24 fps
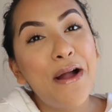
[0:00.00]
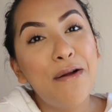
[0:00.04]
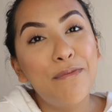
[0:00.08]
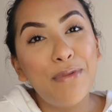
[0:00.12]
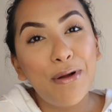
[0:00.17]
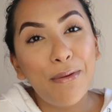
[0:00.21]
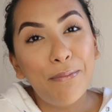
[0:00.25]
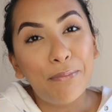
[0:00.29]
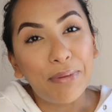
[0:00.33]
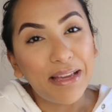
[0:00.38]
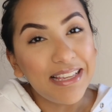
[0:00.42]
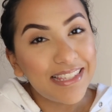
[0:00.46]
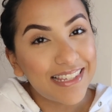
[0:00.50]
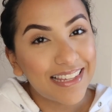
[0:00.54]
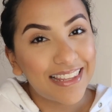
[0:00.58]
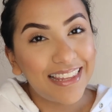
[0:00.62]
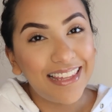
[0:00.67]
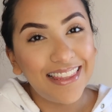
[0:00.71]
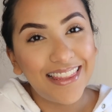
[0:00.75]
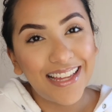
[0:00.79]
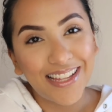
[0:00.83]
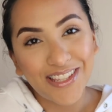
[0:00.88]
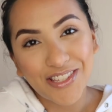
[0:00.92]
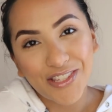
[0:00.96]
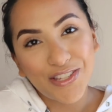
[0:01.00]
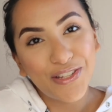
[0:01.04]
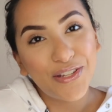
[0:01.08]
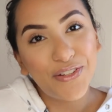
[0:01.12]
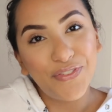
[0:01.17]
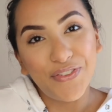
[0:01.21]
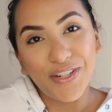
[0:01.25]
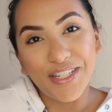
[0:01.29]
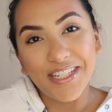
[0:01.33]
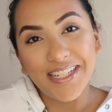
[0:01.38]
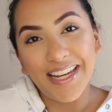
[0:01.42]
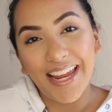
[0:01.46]
But basically that's the look
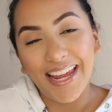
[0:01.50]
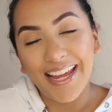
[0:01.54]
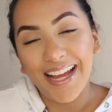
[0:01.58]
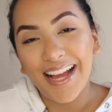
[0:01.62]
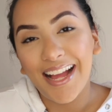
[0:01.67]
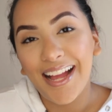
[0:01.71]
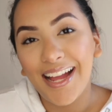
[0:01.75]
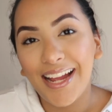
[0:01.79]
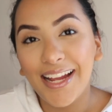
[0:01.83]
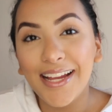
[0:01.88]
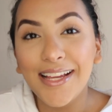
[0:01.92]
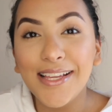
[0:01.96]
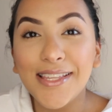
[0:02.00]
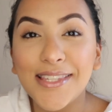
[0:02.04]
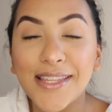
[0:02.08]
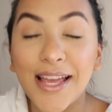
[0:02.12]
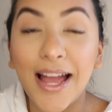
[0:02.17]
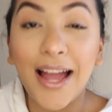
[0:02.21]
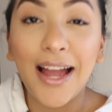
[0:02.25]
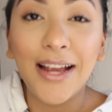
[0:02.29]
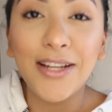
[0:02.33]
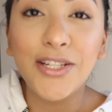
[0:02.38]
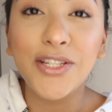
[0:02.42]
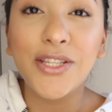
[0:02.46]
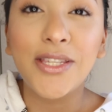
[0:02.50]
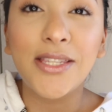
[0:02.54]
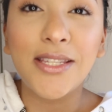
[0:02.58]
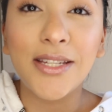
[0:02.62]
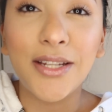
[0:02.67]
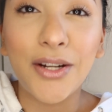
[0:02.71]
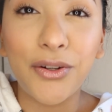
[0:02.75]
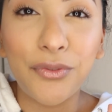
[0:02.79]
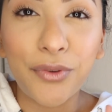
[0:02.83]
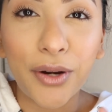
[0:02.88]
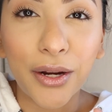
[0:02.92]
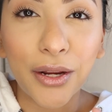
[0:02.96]
for today, guys. I just
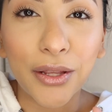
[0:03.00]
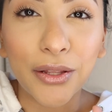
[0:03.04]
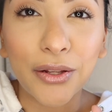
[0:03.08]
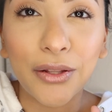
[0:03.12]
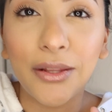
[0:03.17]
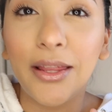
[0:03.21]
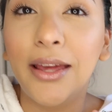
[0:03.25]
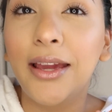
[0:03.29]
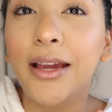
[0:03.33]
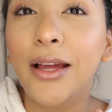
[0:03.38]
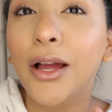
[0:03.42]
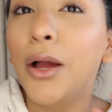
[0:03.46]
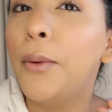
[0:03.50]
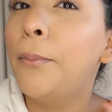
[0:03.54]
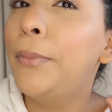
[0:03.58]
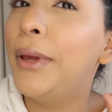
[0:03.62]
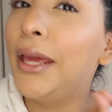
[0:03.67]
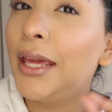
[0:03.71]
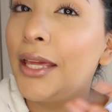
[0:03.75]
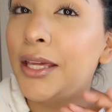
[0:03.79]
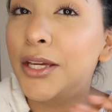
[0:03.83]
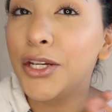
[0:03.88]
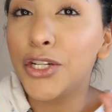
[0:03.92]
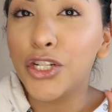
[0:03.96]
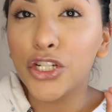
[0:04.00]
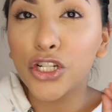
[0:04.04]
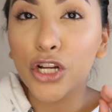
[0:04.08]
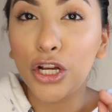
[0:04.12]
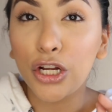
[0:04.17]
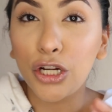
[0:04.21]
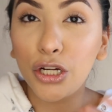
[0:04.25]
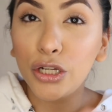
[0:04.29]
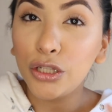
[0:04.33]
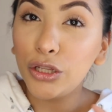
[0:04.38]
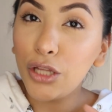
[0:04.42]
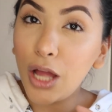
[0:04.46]
did a regular like pinkish
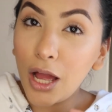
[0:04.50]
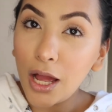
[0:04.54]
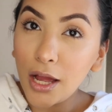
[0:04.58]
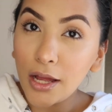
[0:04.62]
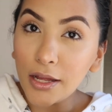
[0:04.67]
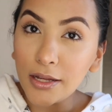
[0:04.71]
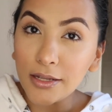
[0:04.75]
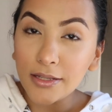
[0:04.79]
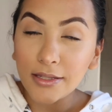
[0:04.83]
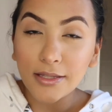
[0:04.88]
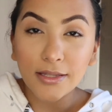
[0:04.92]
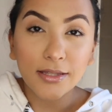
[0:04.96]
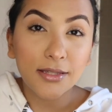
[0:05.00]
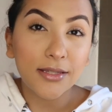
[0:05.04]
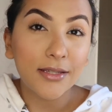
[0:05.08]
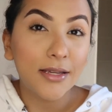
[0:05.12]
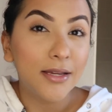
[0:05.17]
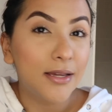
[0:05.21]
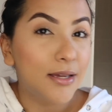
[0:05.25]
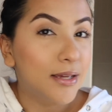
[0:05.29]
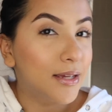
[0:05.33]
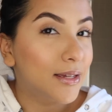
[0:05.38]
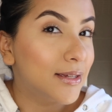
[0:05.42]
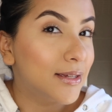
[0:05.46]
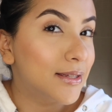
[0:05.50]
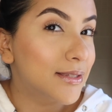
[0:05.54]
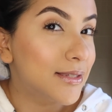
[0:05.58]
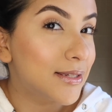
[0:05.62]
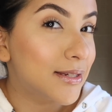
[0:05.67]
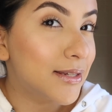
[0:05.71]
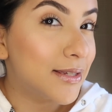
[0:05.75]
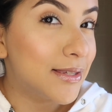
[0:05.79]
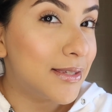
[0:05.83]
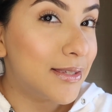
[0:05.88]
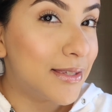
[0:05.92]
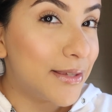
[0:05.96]
gloss,
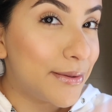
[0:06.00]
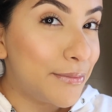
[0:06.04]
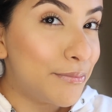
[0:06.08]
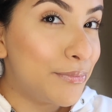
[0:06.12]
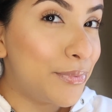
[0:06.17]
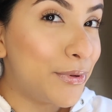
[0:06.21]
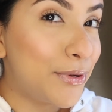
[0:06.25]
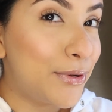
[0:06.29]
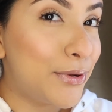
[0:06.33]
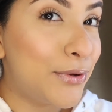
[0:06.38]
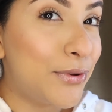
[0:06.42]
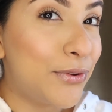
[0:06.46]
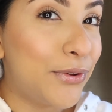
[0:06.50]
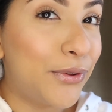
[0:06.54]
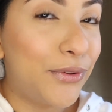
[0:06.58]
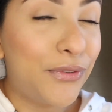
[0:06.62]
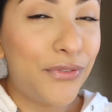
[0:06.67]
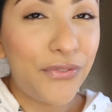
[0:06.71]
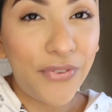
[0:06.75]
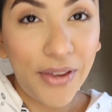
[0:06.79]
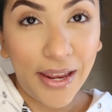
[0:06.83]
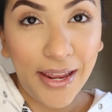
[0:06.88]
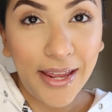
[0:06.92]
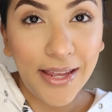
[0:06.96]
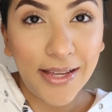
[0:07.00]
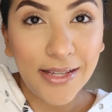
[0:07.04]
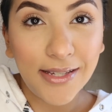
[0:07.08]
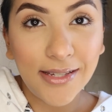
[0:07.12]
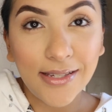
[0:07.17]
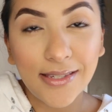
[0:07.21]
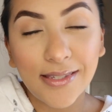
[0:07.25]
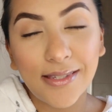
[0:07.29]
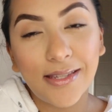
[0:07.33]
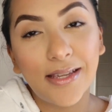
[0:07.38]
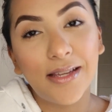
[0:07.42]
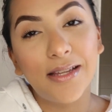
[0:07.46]
did a simple
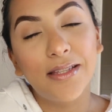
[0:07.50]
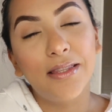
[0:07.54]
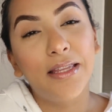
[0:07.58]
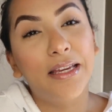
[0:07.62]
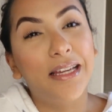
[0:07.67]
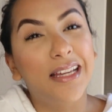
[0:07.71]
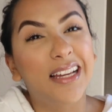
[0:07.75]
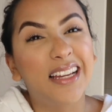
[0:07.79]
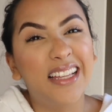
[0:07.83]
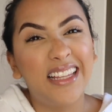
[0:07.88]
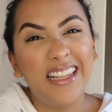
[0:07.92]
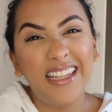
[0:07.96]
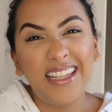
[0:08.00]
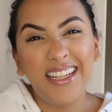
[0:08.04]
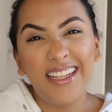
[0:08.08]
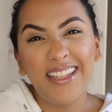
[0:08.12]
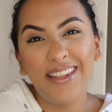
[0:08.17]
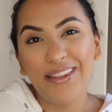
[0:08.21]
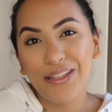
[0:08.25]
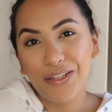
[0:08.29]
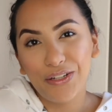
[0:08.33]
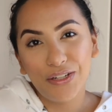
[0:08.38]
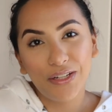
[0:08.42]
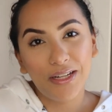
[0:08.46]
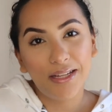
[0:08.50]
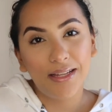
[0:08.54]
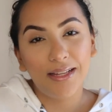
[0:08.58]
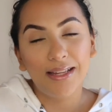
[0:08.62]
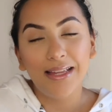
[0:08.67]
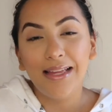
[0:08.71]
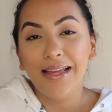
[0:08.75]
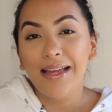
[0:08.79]
face, like a clean look.